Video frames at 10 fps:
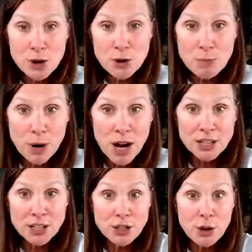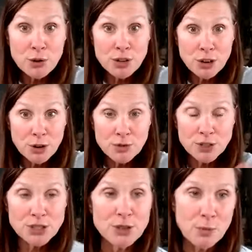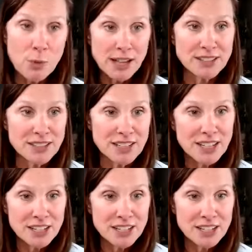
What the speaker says: who brought yoga over to the West.